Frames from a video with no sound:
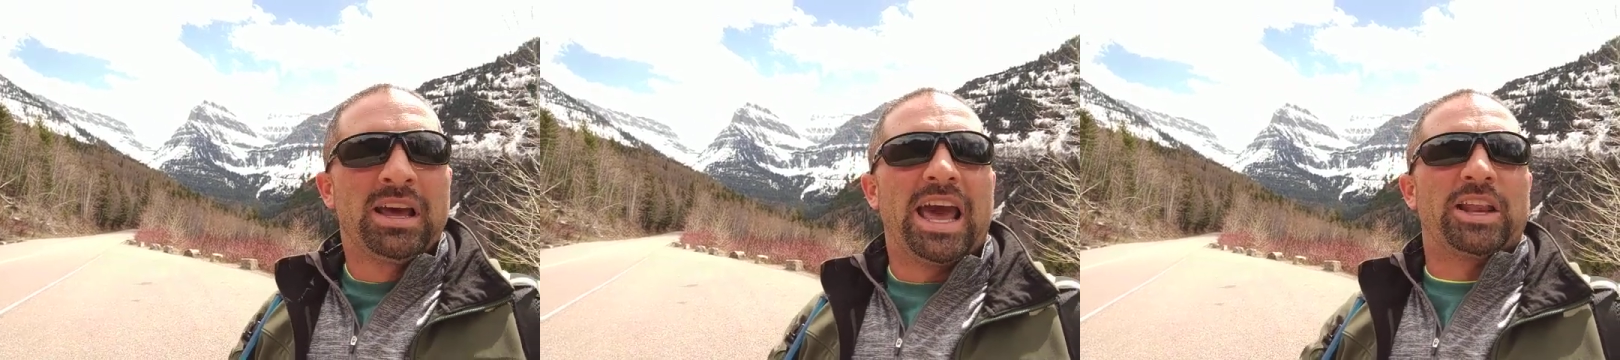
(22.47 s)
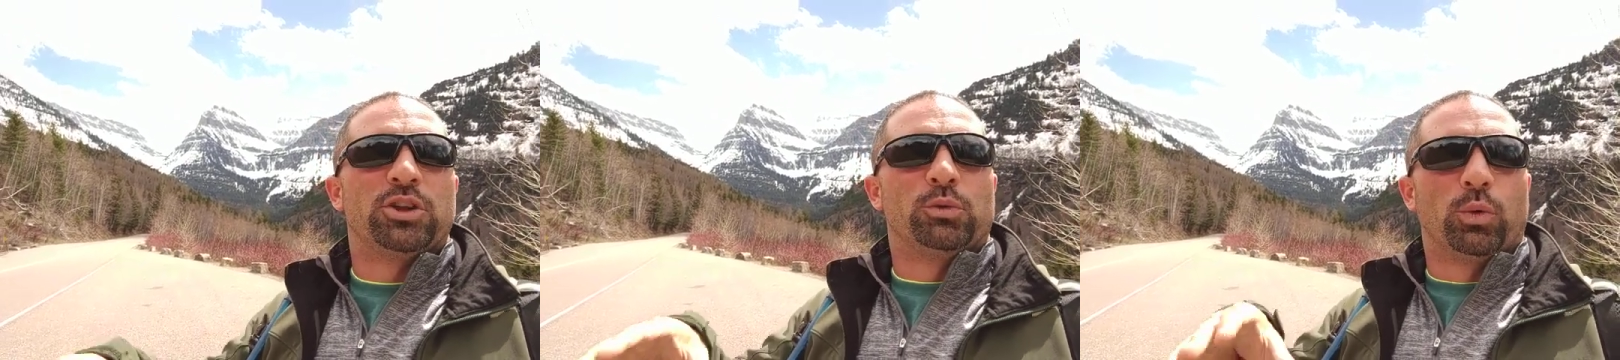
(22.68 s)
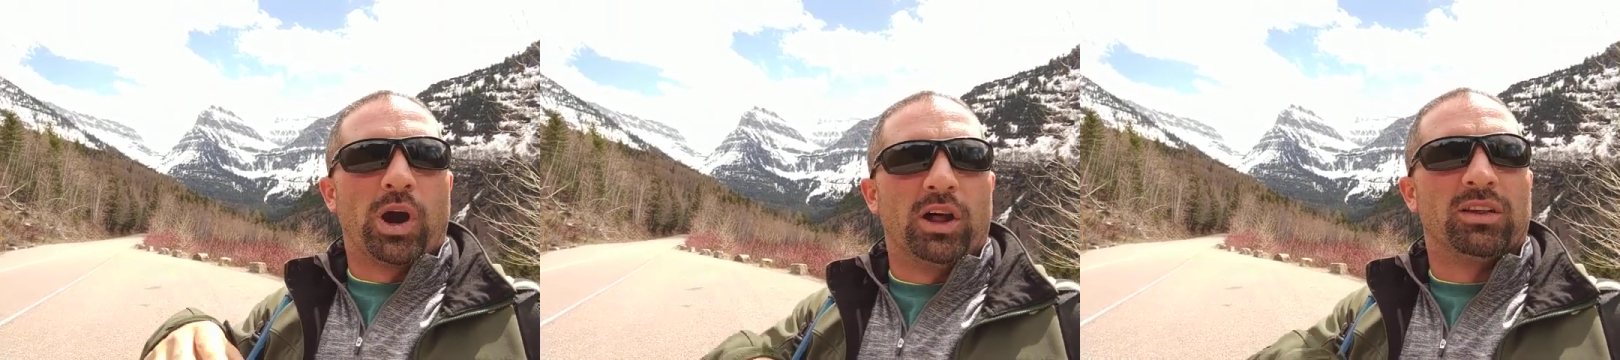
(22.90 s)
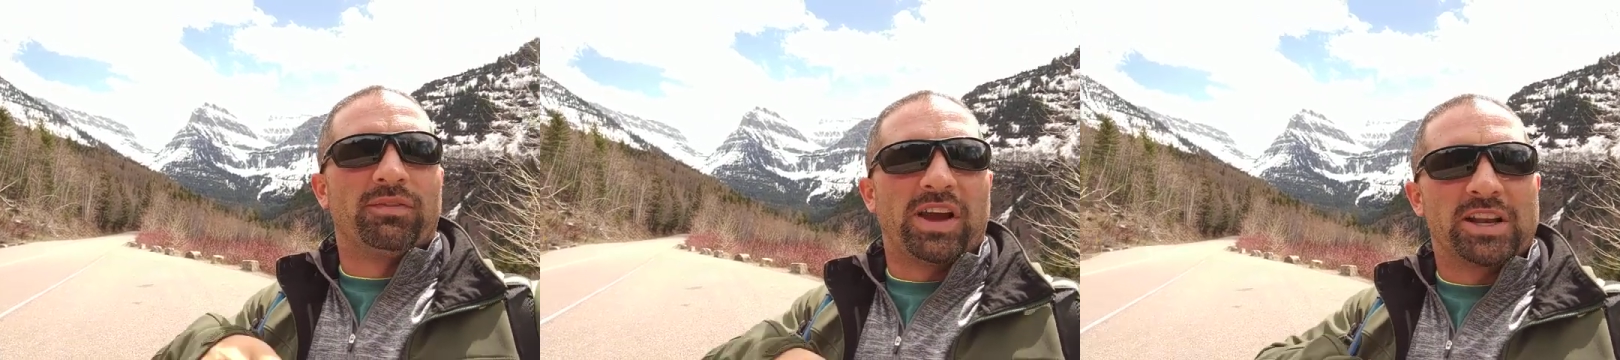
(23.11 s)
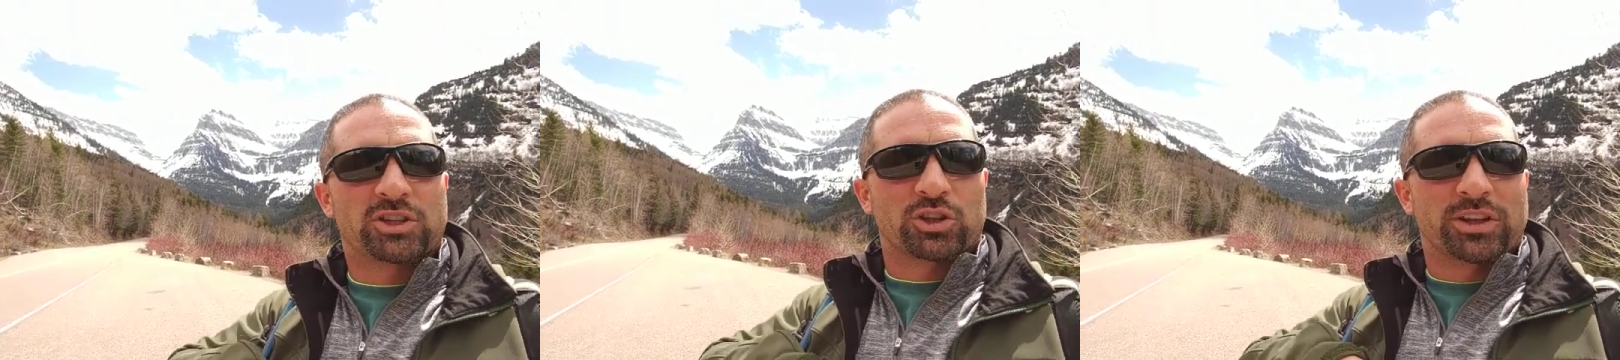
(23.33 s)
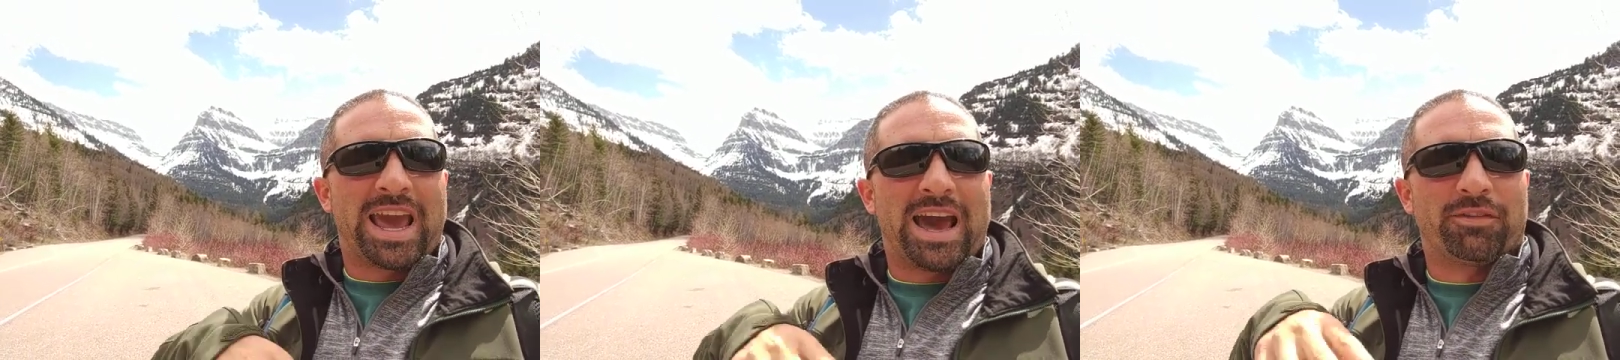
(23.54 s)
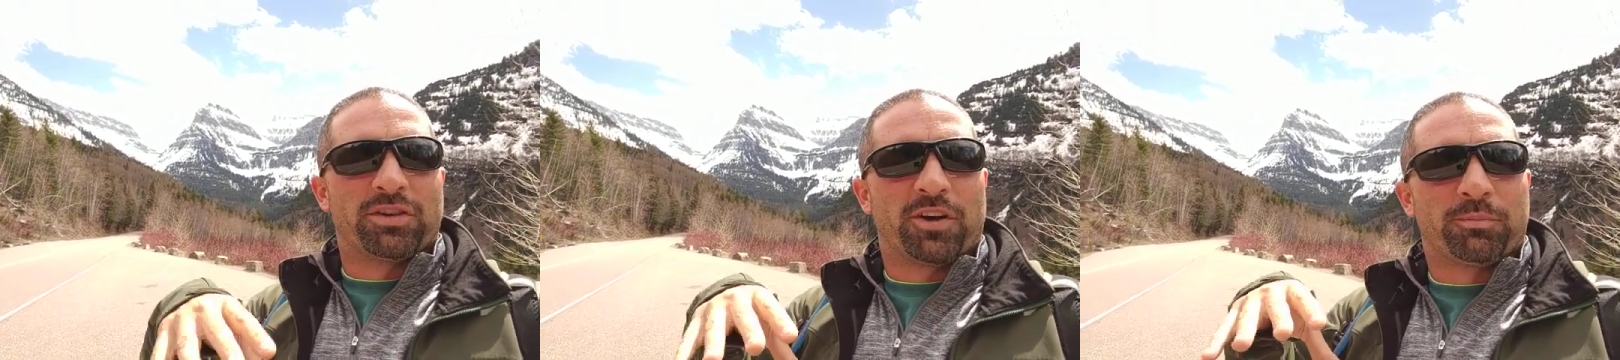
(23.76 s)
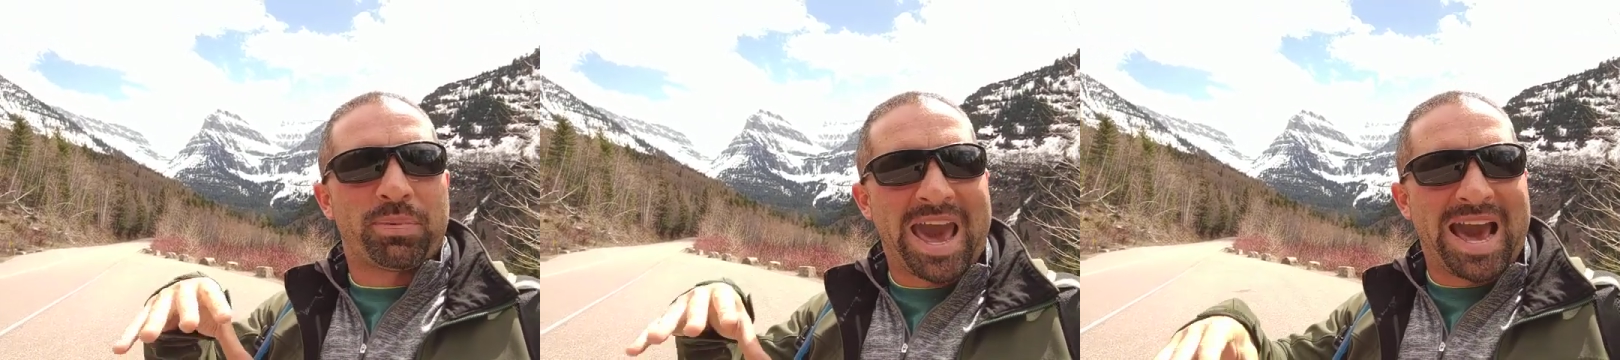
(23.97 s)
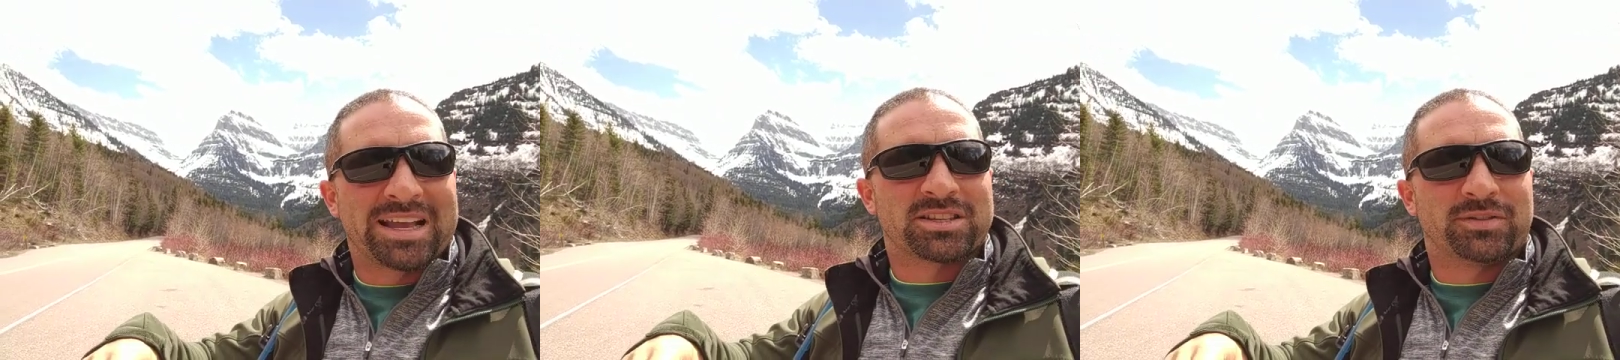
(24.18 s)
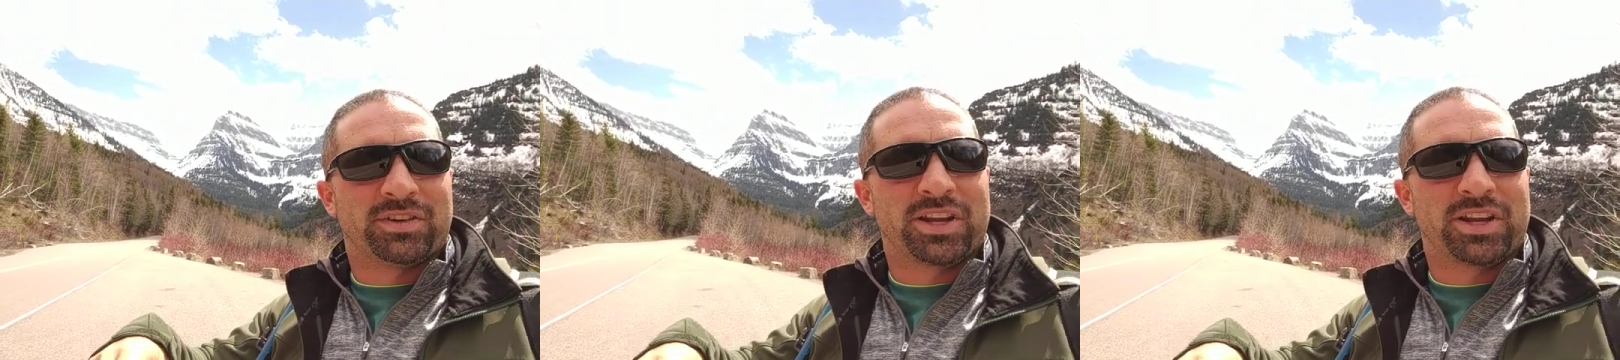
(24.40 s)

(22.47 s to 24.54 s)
and you will eventually have enough passive